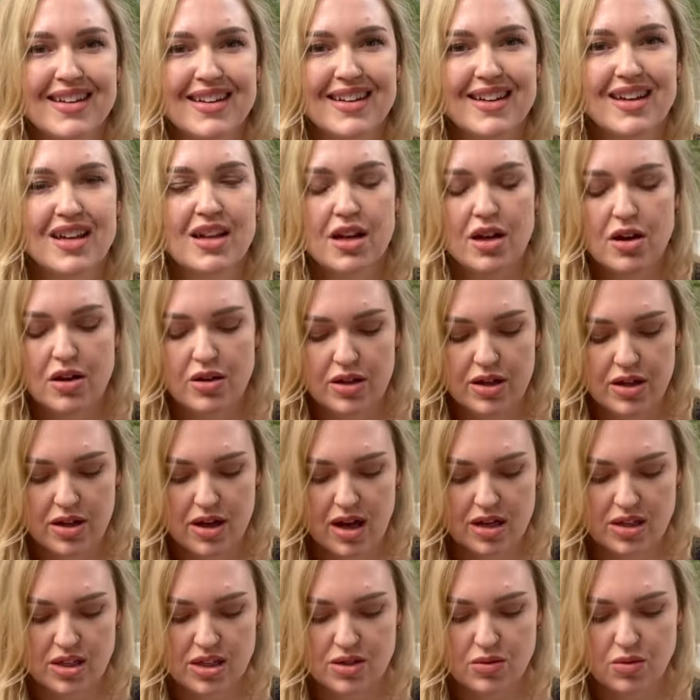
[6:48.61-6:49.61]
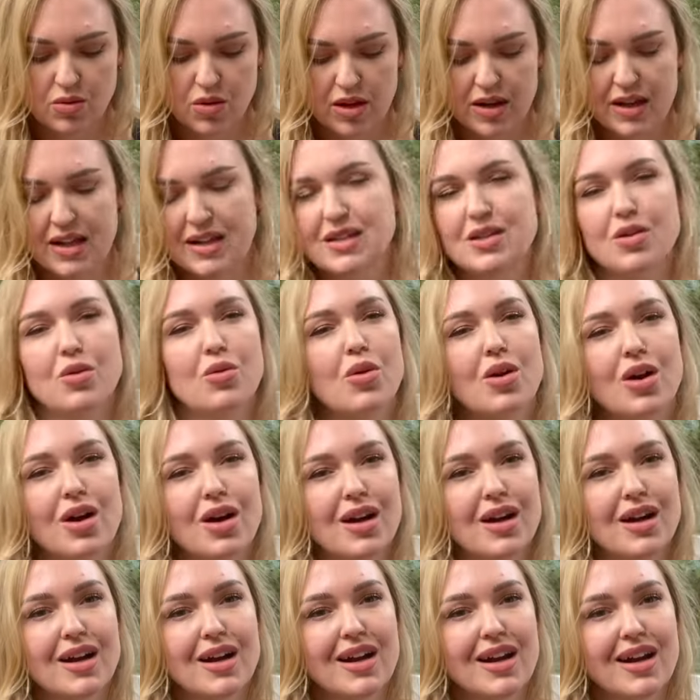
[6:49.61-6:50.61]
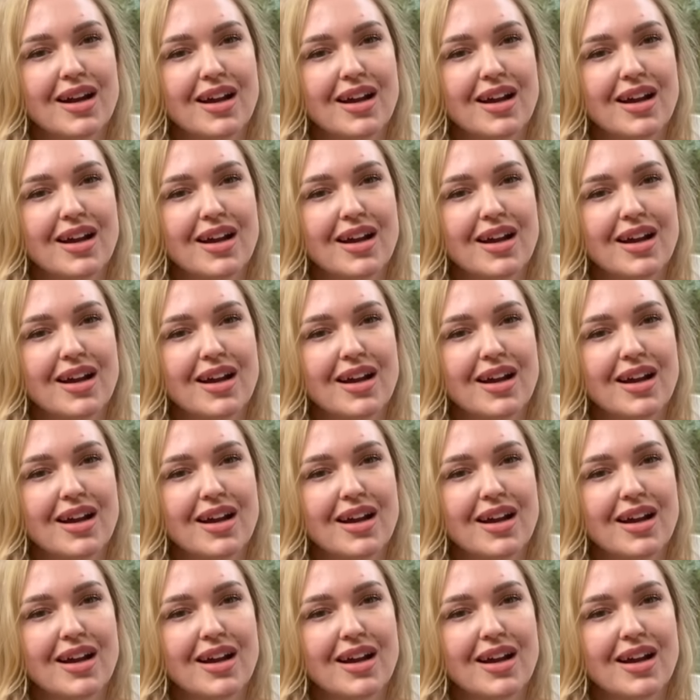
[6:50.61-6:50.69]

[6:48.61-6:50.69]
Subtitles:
You know, you're not just working to work.